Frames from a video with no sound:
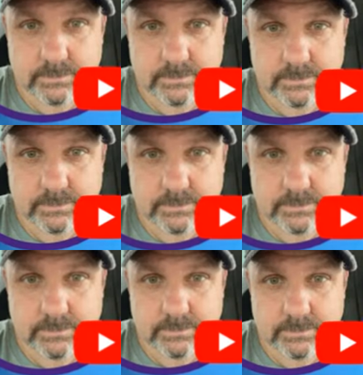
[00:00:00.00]

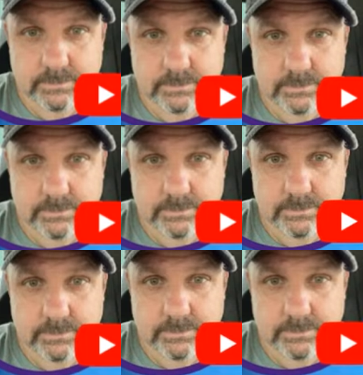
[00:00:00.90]

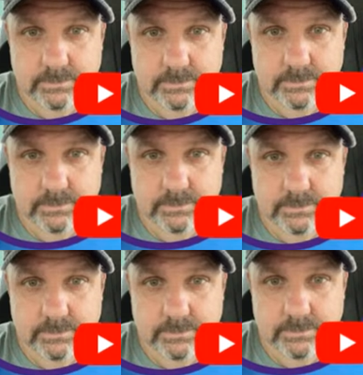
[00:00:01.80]

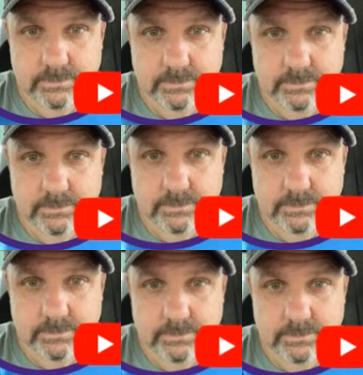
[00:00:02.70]

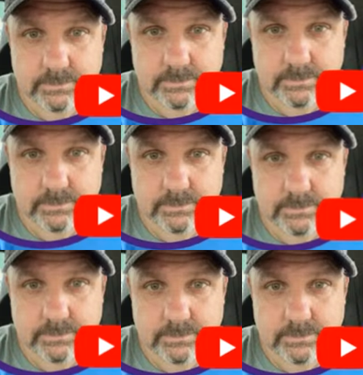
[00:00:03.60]

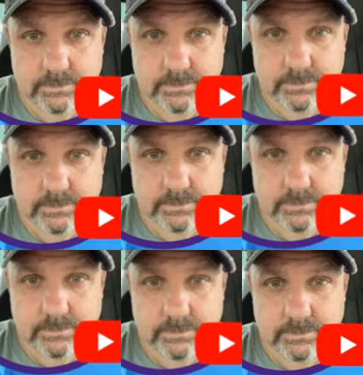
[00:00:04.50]

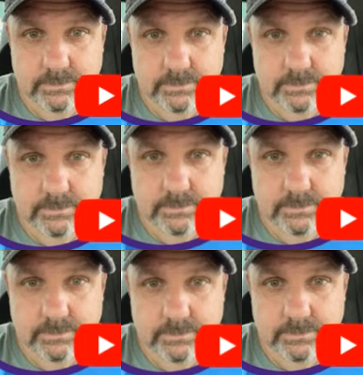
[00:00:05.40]

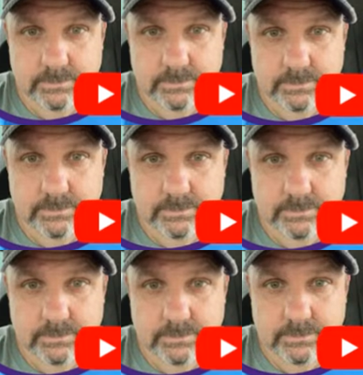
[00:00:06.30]

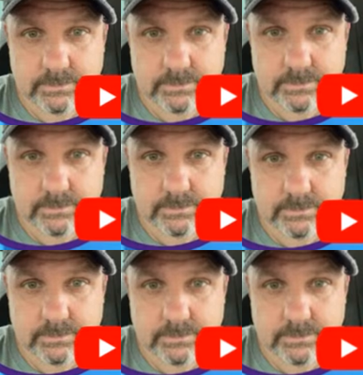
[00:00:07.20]
This person isn't speaking.